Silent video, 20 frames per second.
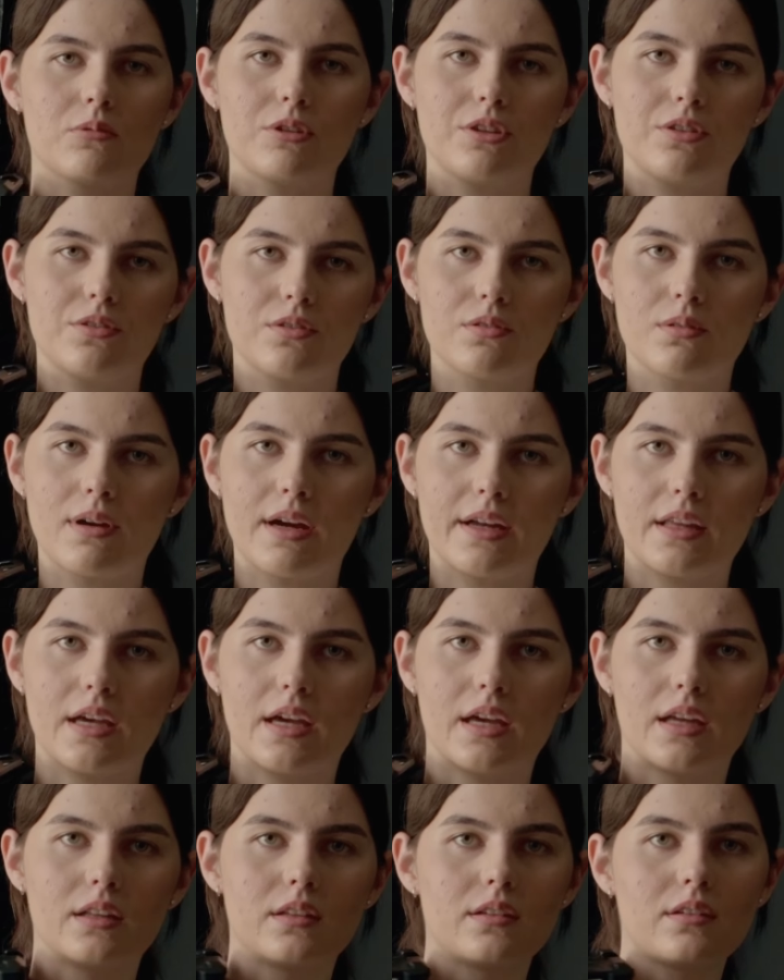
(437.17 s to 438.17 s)
with your right
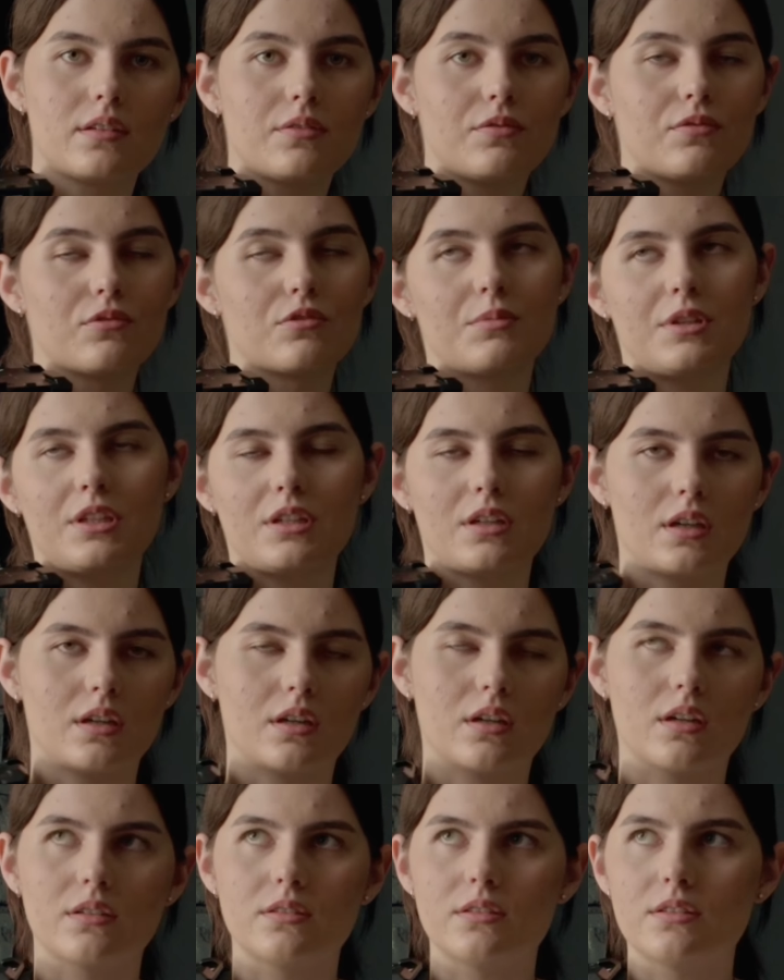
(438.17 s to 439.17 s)
hand, for me,
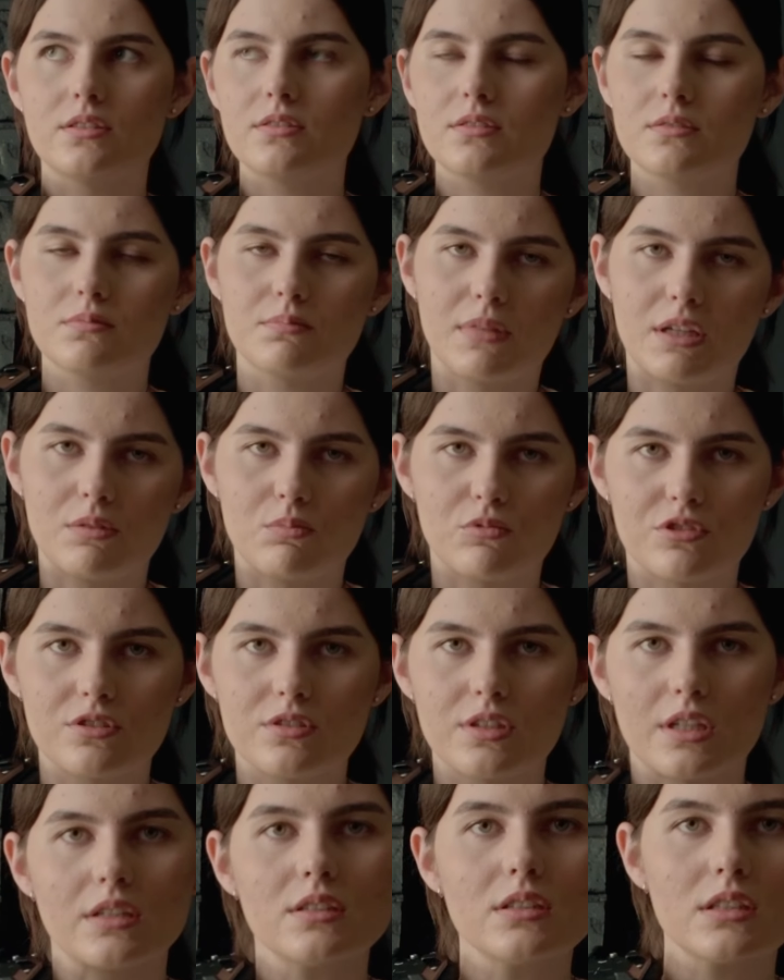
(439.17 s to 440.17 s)
this made more
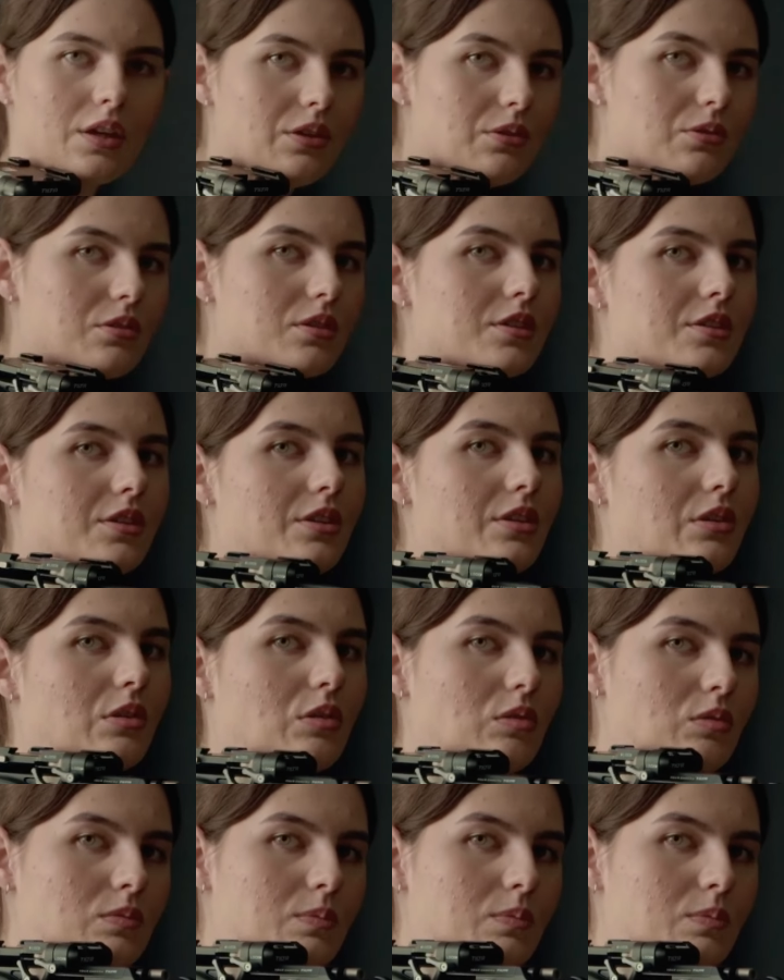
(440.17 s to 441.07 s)
sense. You're,